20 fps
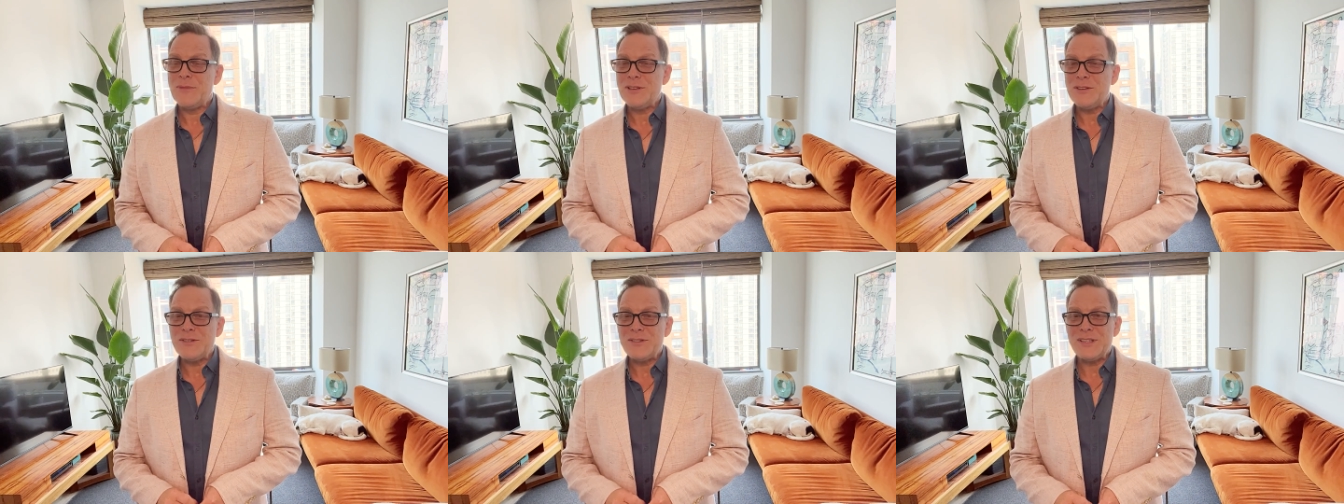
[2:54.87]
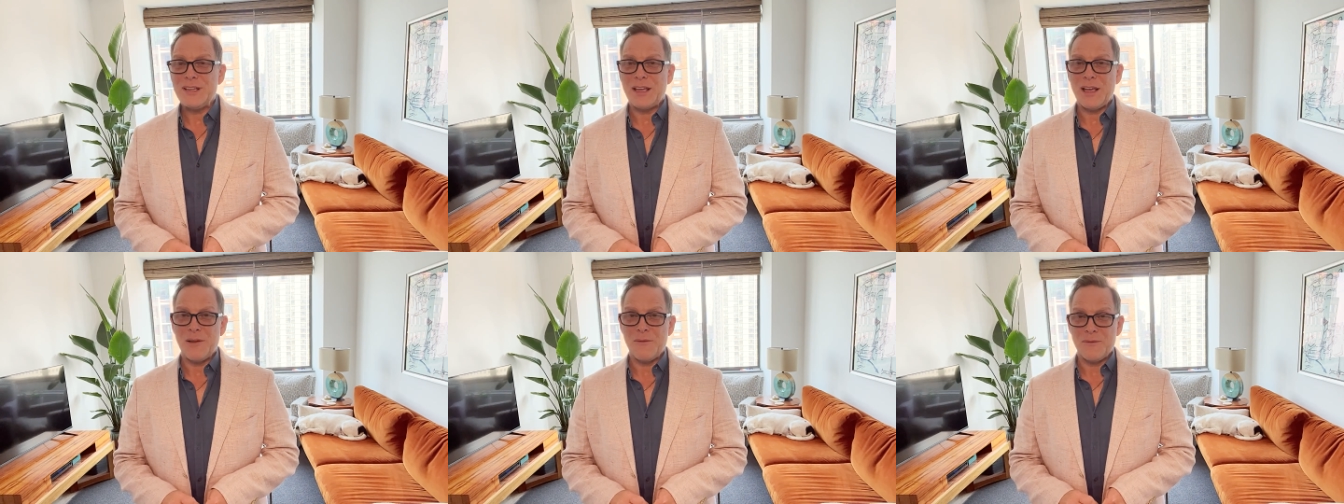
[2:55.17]
you're
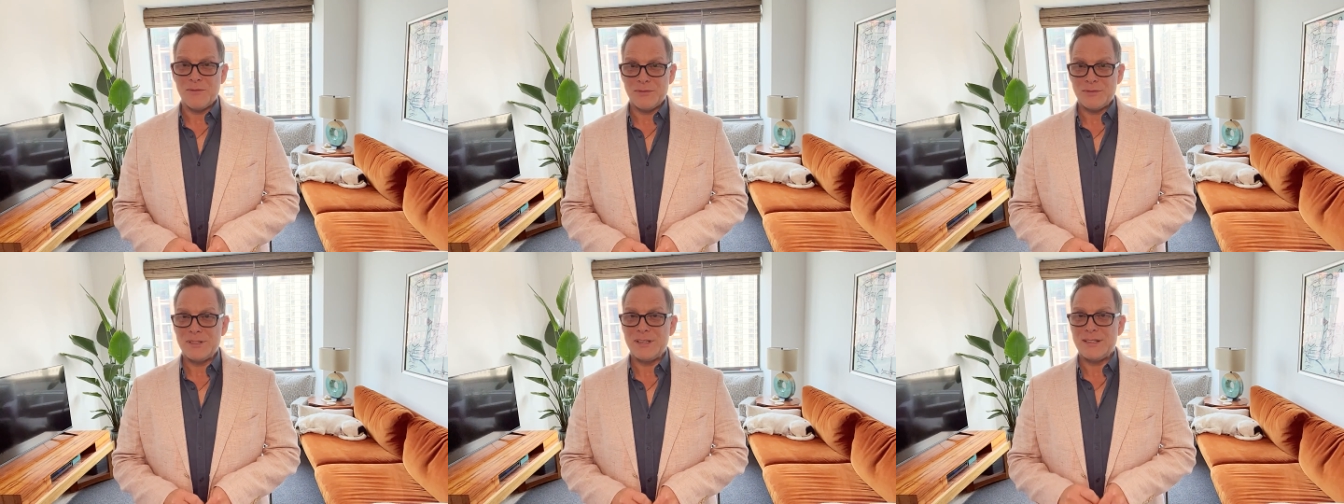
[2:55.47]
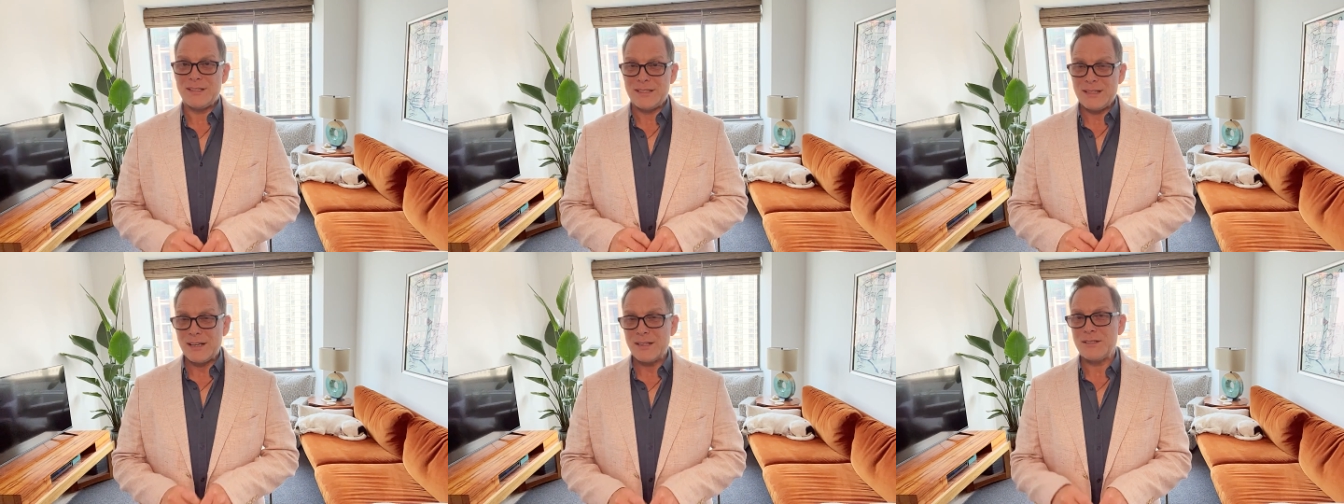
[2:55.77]
seeking
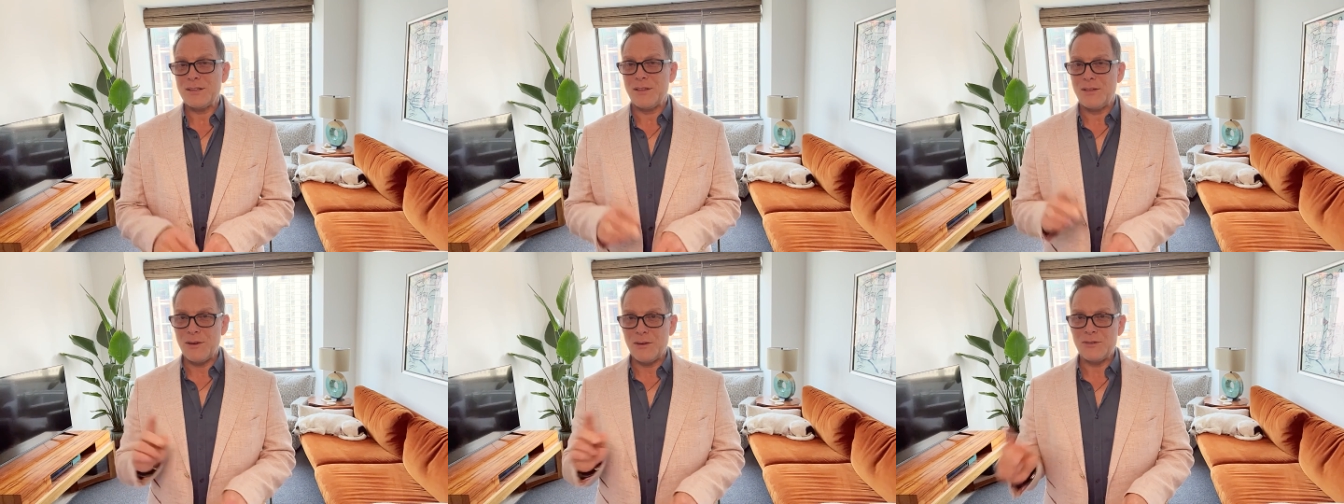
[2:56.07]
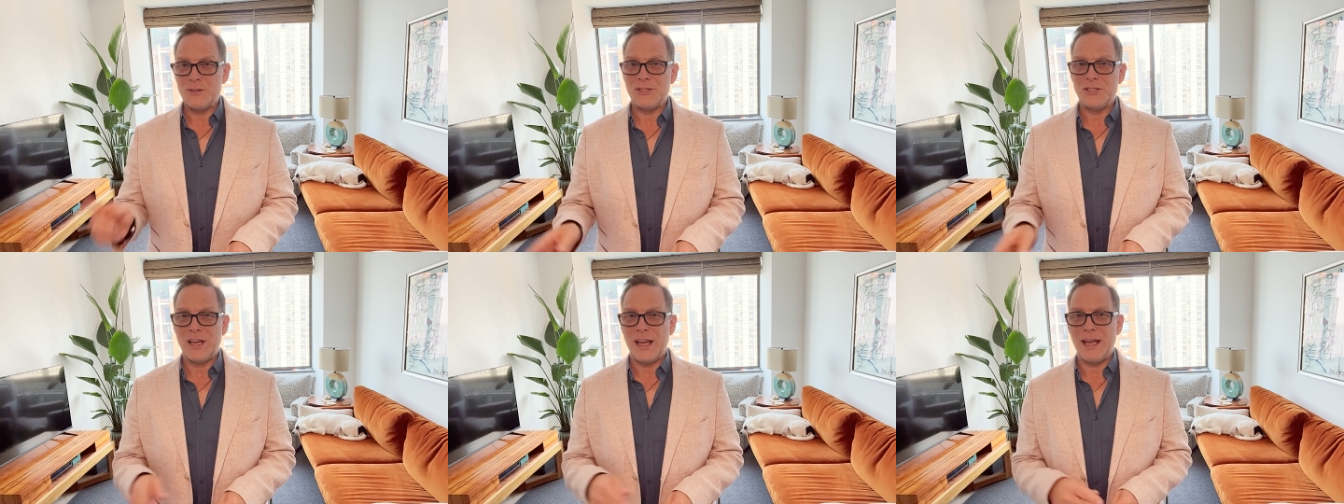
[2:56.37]
to stick to
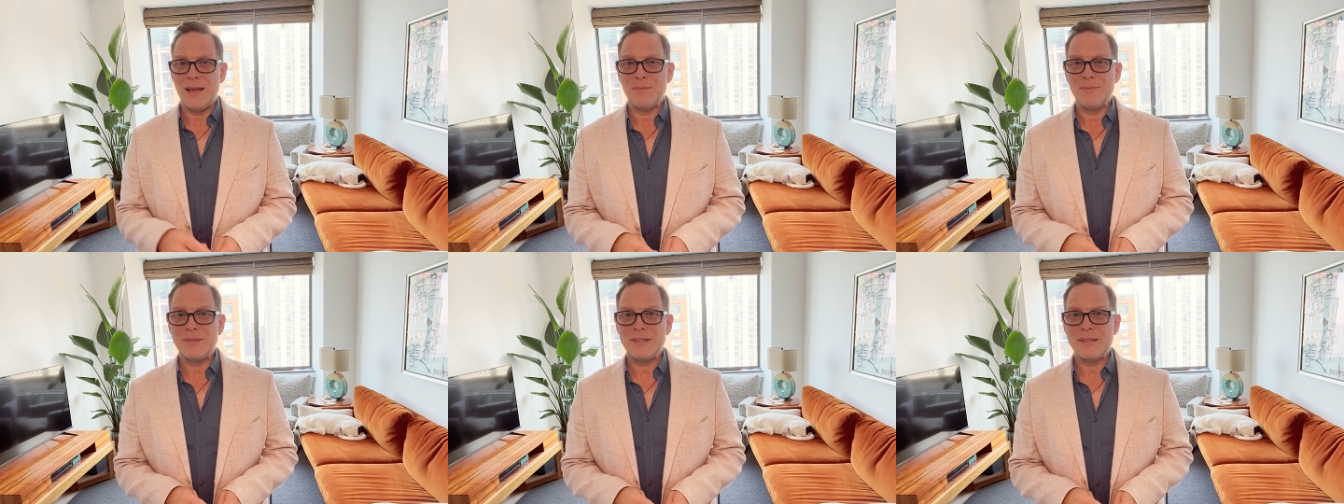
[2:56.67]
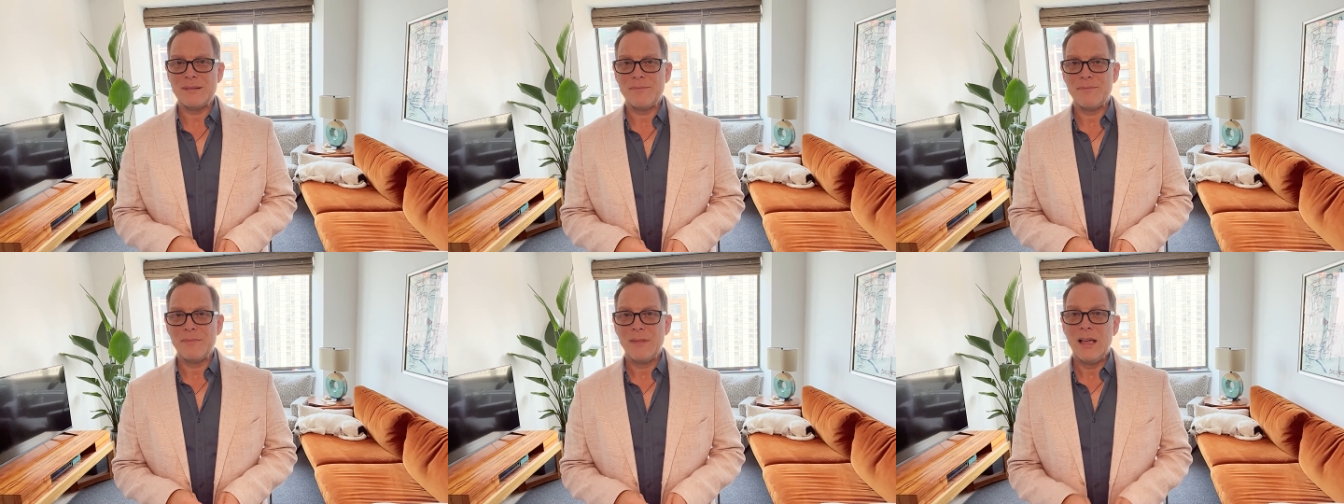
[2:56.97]
those
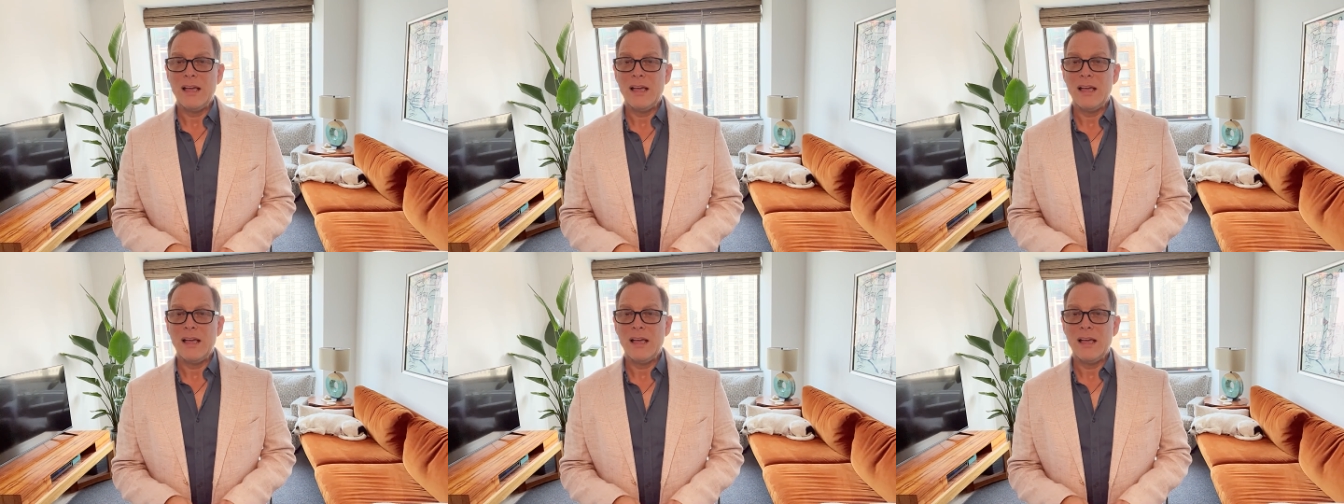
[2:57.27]
shapes.